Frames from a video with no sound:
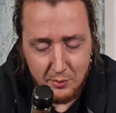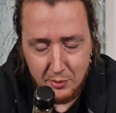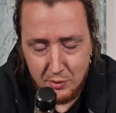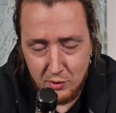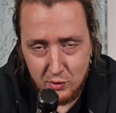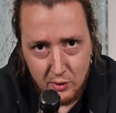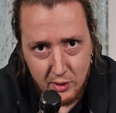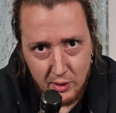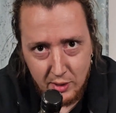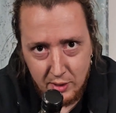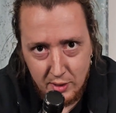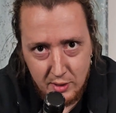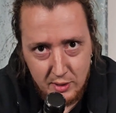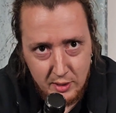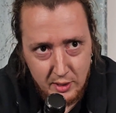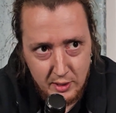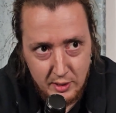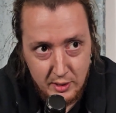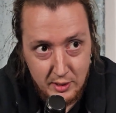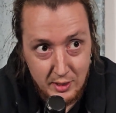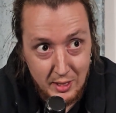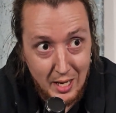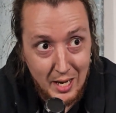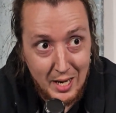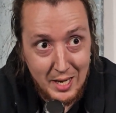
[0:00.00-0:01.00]
I've been drinking this
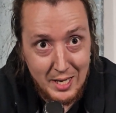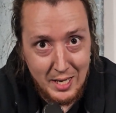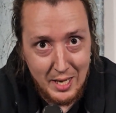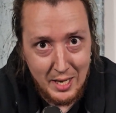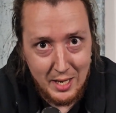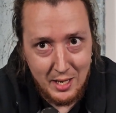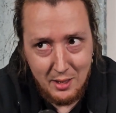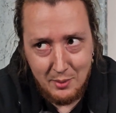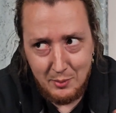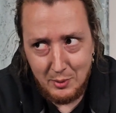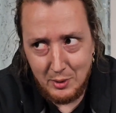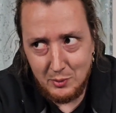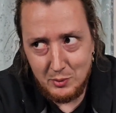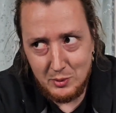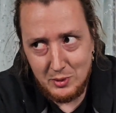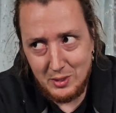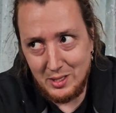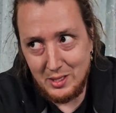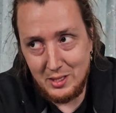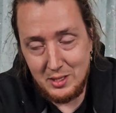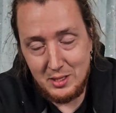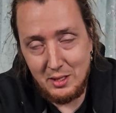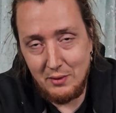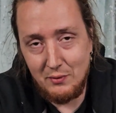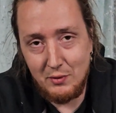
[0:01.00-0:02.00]
since 9 a.m., and it was
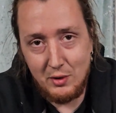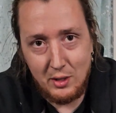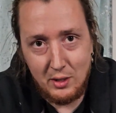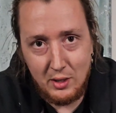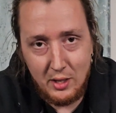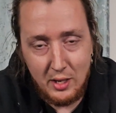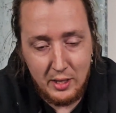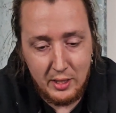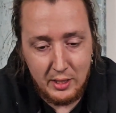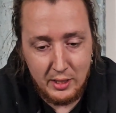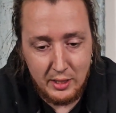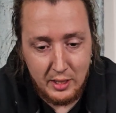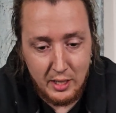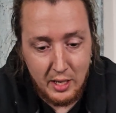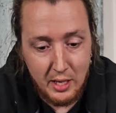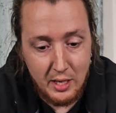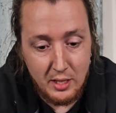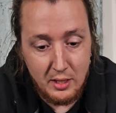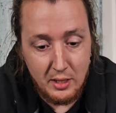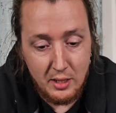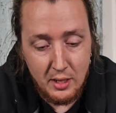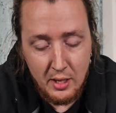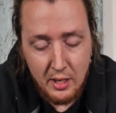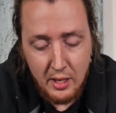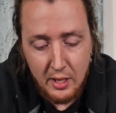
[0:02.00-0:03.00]
like 7 o'clock at
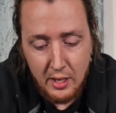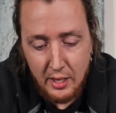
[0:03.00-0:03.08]
night,